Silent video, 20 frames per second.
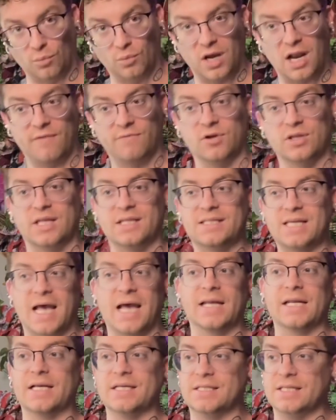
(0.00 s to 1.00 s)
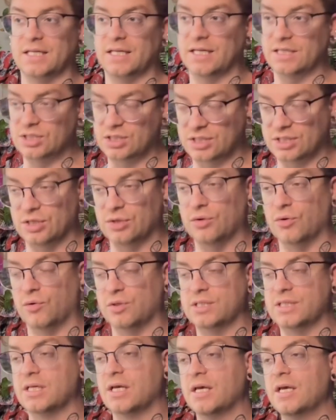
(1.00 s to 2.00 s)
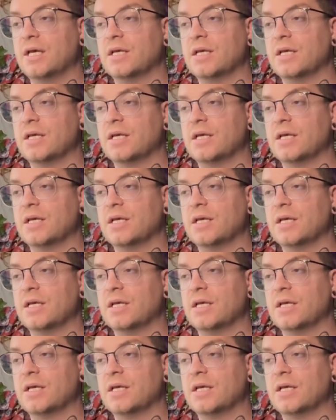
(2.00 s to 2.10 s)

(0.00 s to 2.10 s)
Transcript: whatever the 10 is in each suit.